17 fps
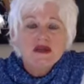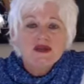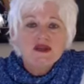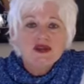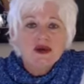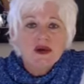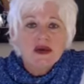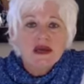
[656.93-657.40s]

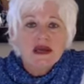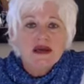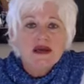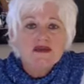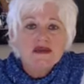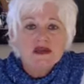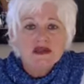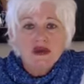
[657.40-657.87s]

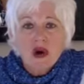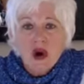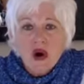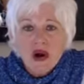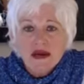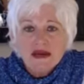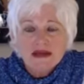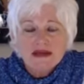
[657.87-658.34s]
during this
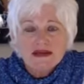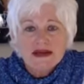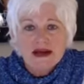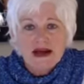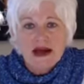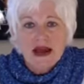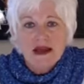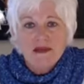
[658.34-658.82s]
hard
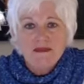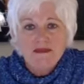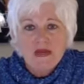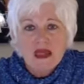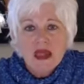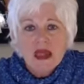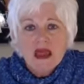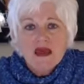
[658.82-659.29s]
time,
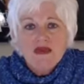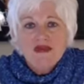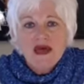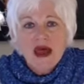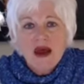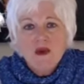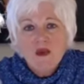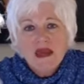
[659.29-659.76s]

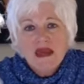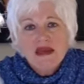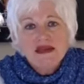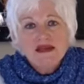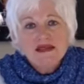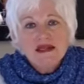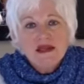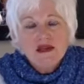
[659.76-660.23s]
that we
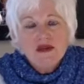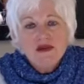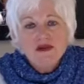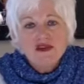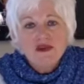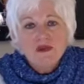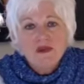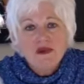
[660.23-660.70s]

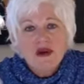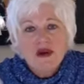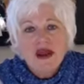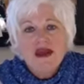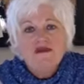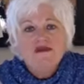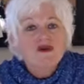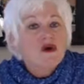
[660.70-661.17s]
continue to
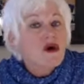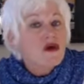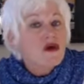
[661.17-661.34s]
pray for